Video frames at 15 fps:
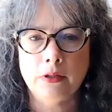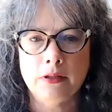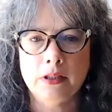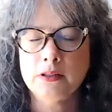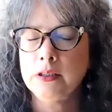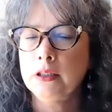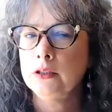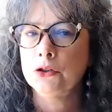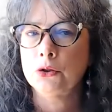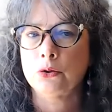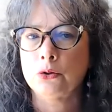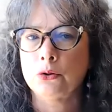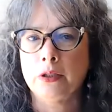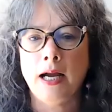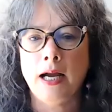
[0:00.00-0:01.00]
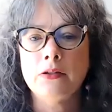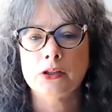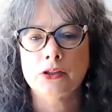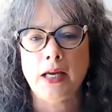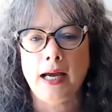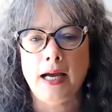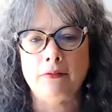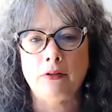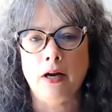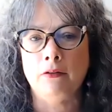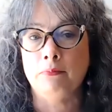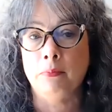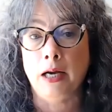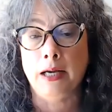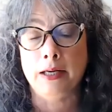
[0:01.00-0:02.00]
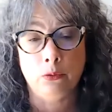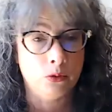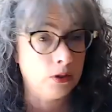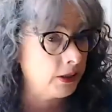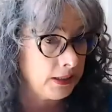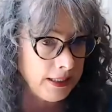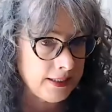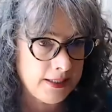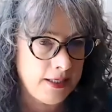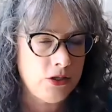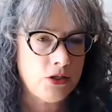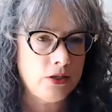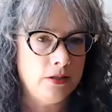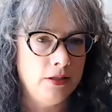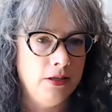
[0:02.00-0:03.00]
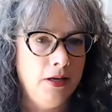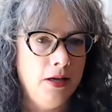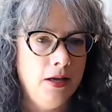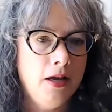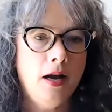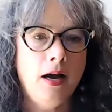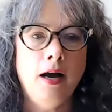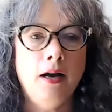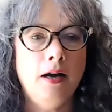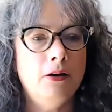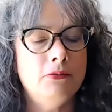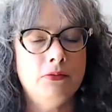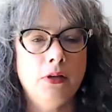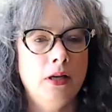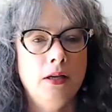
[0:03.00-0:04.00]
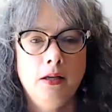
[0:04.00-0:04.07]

The single story others have of my organization, of